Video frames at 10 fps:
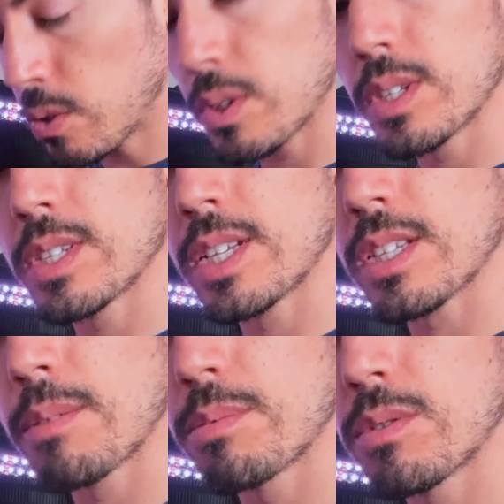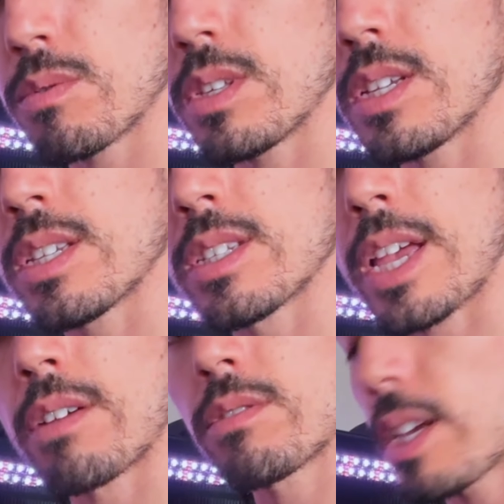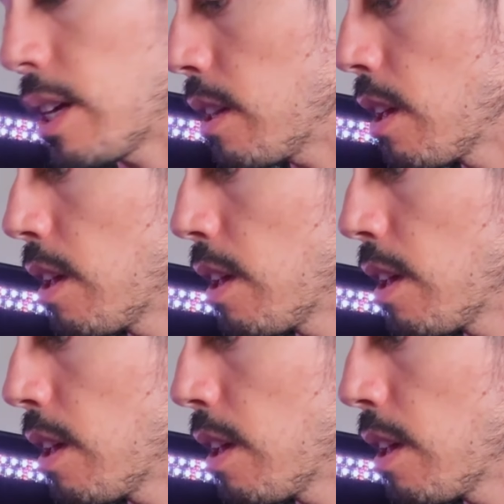So this syncs up to the sound and